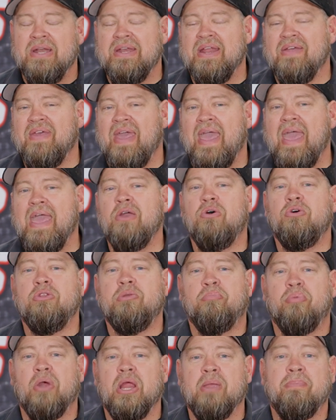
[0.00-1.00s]
Now, the angle of
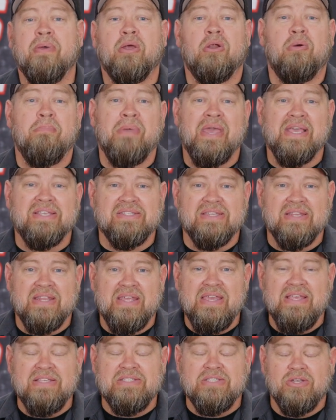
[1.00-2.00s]
the brake pedal makes it
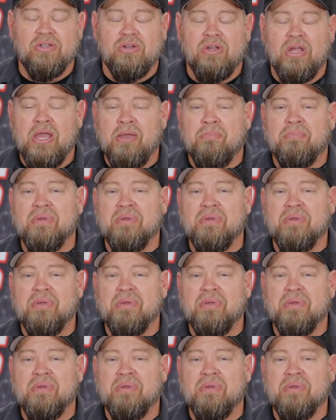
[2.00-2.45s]
easier,